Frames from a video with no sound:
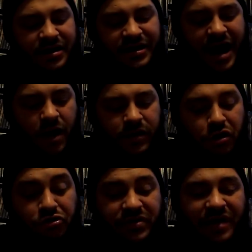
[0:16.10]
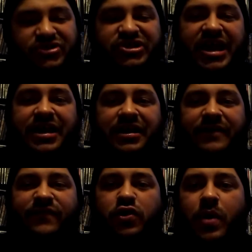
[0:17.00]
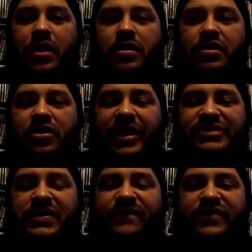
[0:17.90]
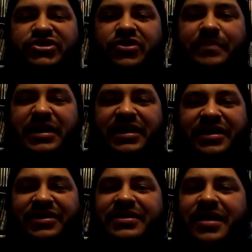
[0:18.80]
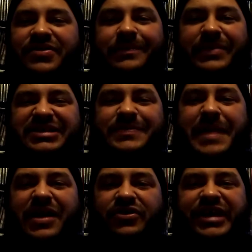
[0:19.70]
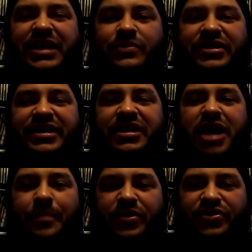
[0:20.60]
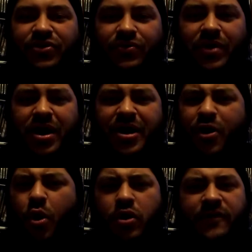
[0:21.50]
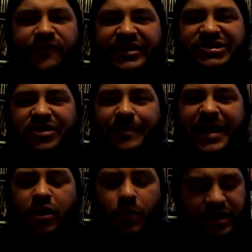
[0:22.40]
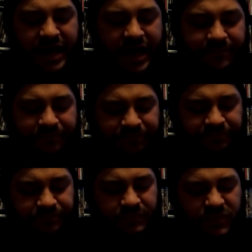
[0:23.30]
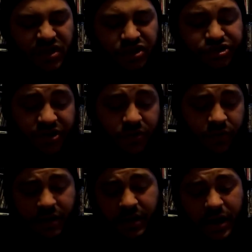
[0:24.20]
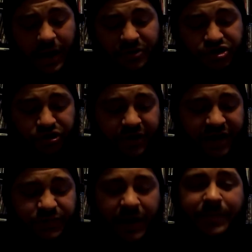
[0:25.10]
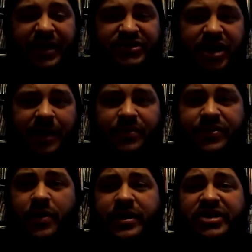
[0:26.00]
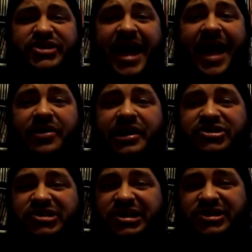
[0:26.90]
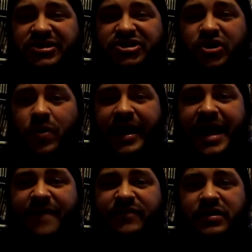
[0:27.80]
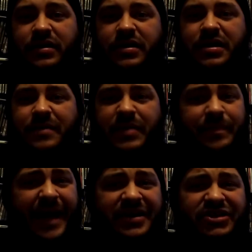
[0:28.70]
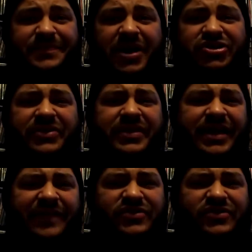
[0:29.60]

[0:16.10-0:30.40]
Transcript: Now, it goes without saying, if you are a collector of physical media, nothing beats mail day when you get a couple new horror flicks in the mail and whatnot. So, I'm going to show you guys what I picked up. Though it is the holiday season, so I haven't been buying as much. I think I have